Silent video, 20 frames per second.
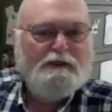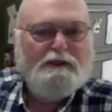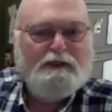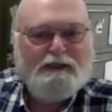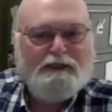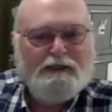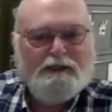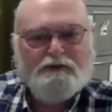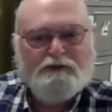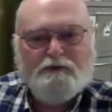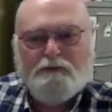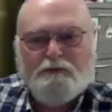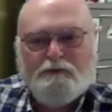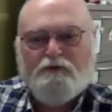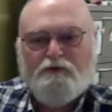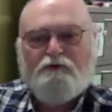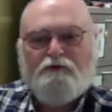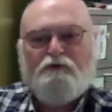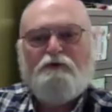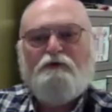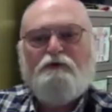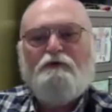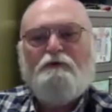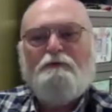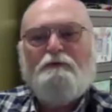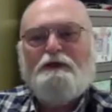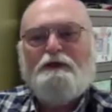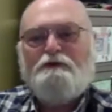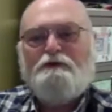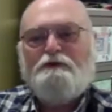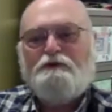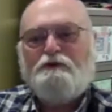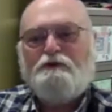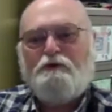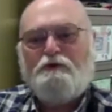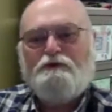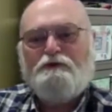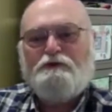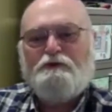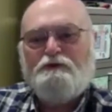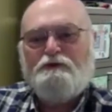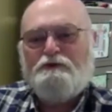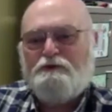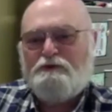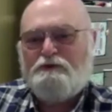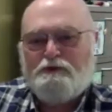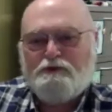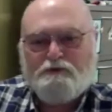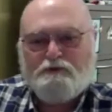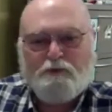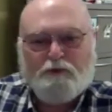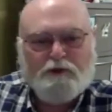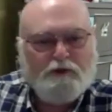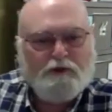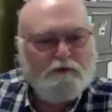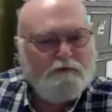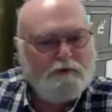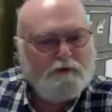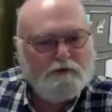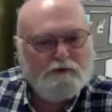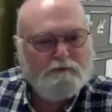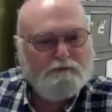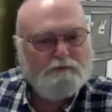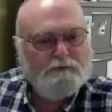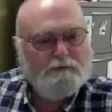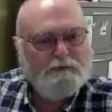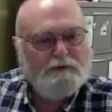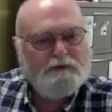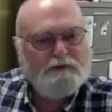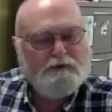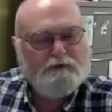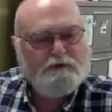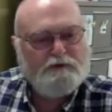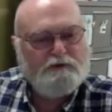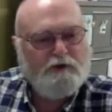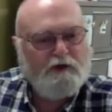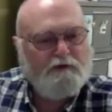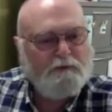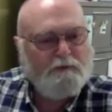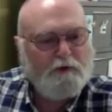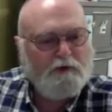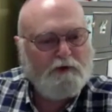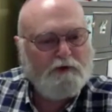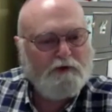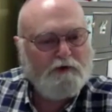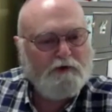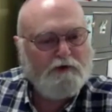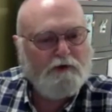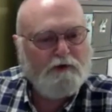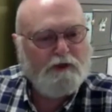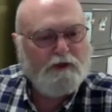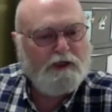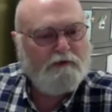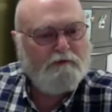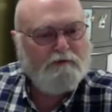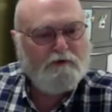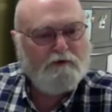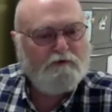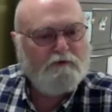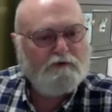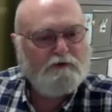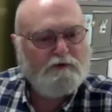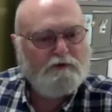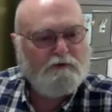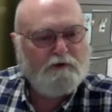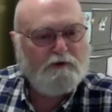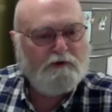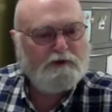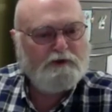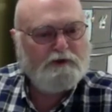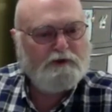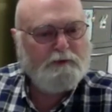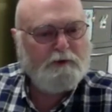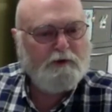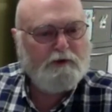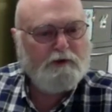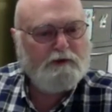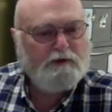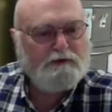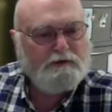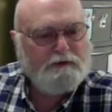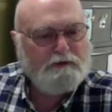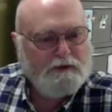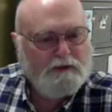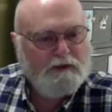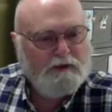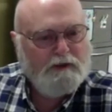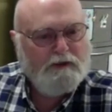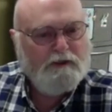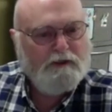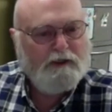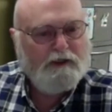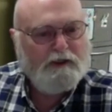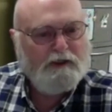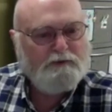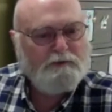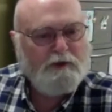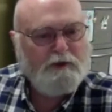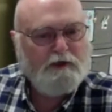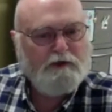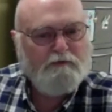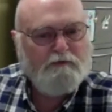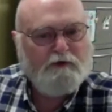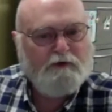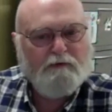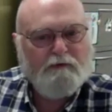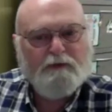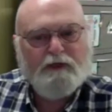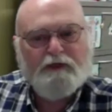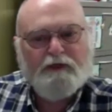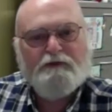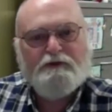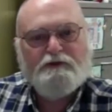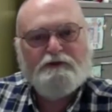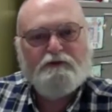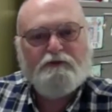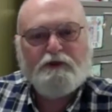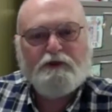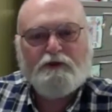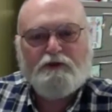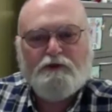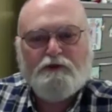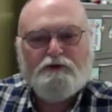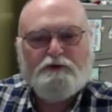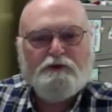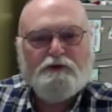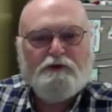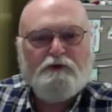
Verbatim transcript: And as you move through the methods courses, the spring of your, your sophomore year, you'll have your first field experience as part of our Methods of Inclusion